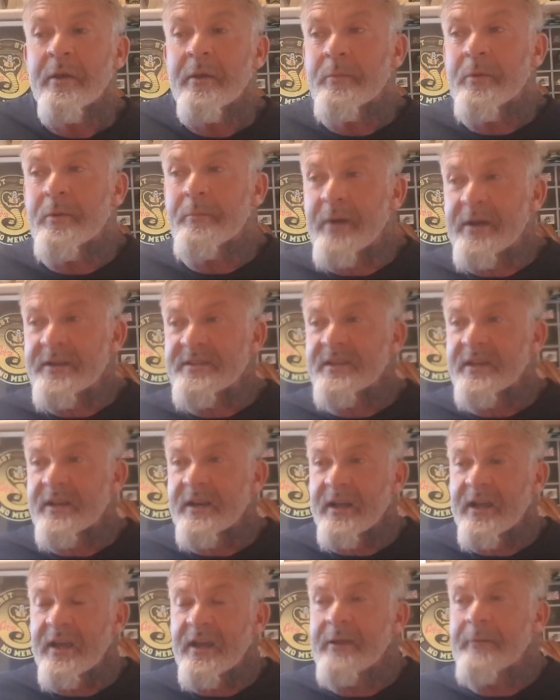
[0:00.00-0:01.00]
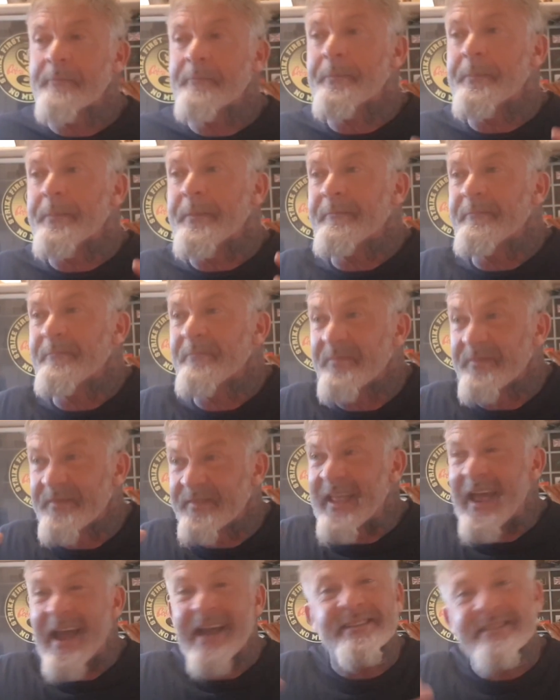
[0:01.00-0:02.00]
But basically,
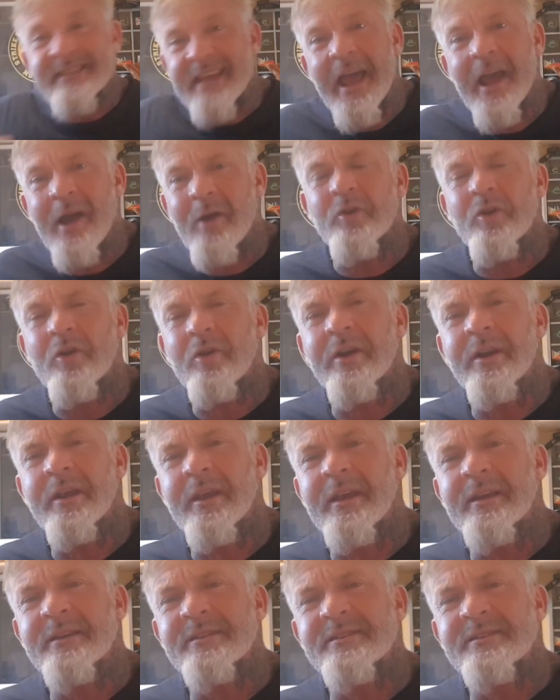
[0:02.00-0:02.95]
that's how you're going to get